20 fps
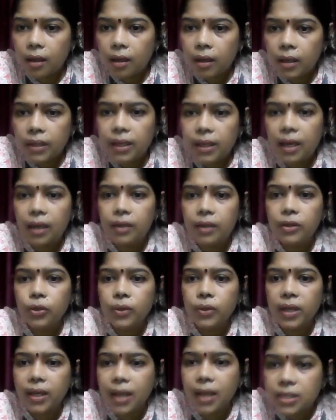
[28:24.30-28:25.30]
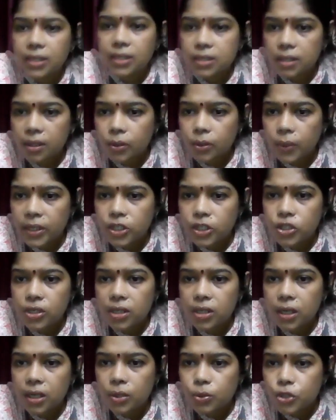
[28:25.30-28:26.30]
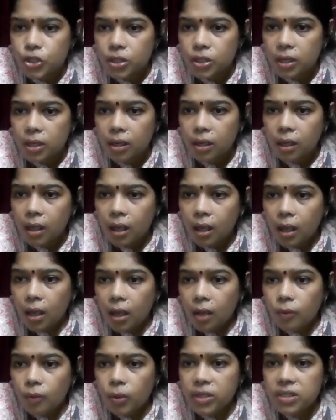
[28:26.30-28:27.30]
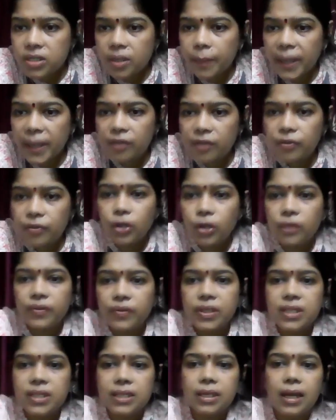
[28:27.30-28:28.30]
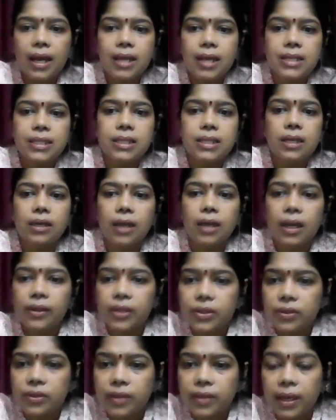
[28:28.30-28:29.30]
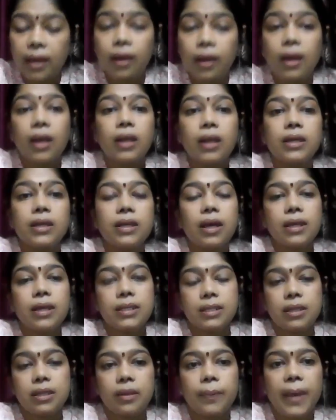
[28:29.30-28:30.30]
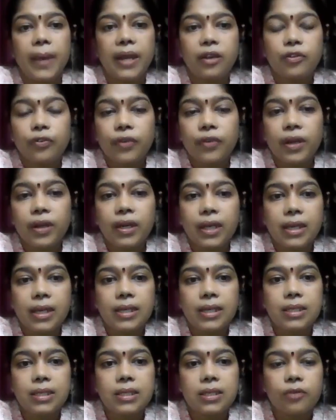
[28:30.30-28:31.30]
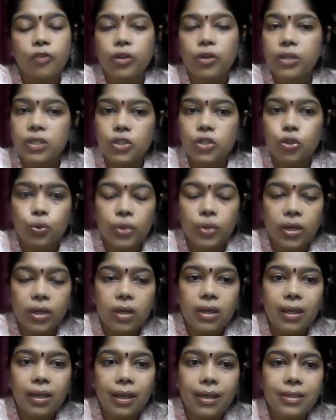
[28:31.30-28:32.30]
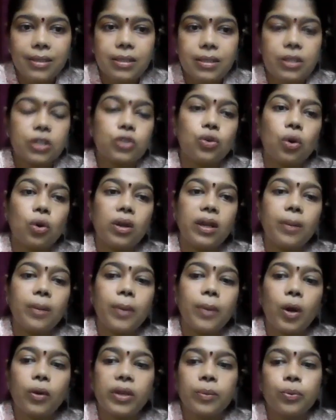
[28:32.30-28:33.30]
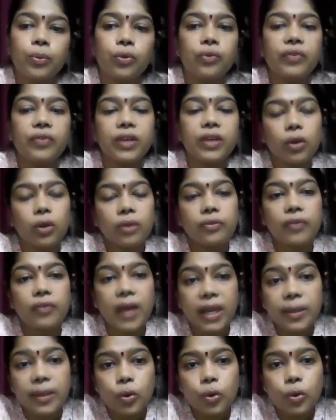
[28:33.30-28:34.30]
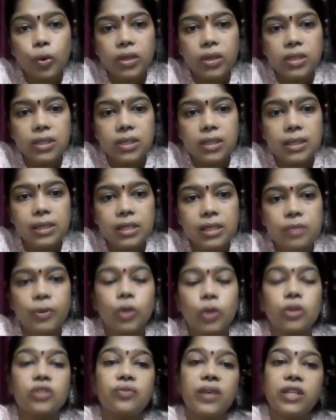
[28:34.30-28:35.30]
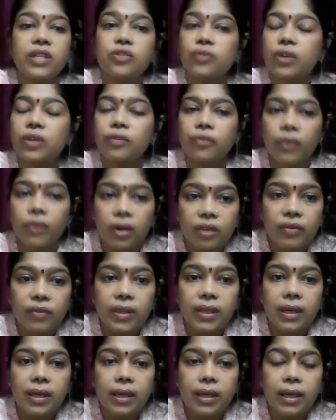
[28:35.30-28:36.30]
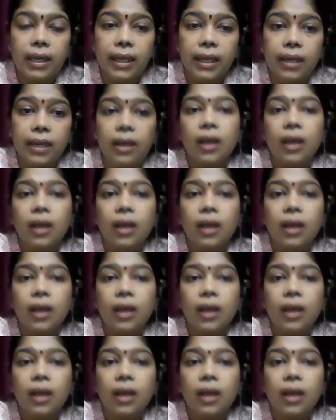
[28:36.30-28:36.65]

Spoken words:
Yeah, you can ask your question, Anushka. What's the benefit of this class, Aditya? Yeah, see, benefit is for this junior kids, it is all about improving your fine motor skills, because once we work with the clay,